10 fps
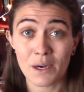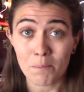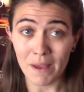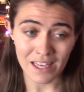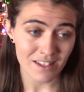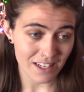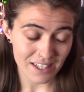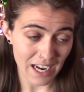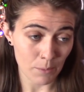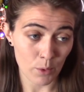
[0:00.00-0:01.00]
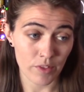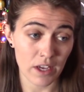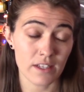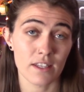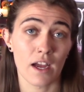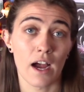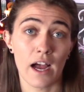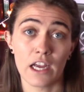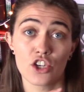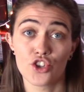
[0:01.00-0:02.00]
an amazing time with it.
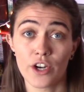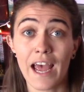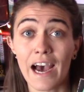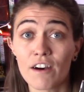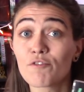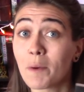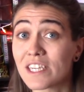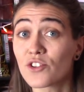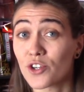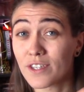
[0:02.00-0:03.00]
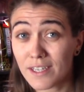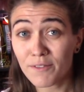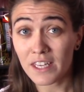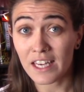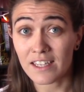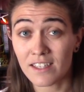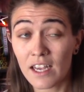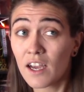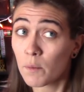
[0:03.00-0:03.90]
I should have my certificate